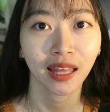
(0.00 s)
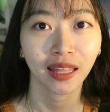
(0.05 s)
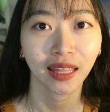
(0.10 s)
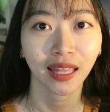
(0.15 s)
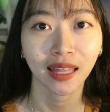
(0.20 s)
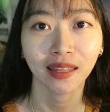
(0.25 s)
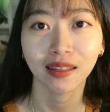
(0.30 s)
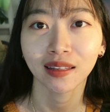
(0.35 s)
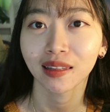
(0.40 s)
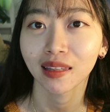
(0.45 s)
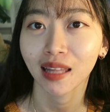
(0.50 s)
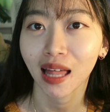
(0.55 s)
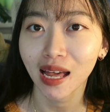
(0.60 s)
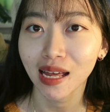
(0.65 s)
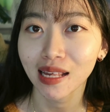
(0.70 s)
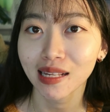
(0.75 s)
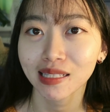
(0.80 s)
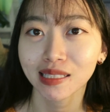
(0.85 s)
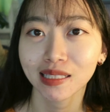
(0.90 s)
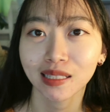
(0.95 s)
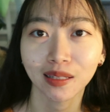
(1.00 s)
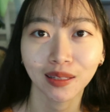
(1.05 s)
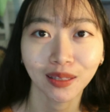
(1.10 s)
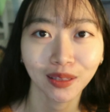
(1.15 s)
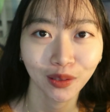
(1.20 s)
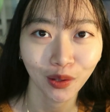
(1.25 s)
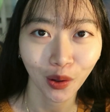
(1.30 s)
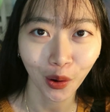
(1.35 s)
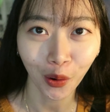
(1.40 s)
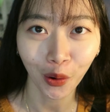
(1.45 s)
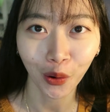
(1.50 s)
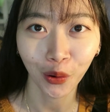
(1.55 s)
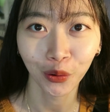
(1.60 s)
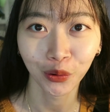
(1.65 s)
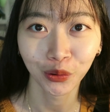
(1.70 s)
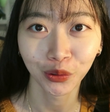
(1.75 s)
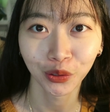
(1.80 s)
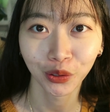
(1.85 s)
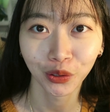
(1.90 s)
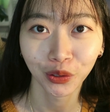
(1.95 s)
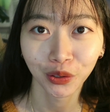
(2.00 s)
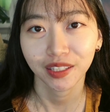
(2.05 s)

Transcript: can last long.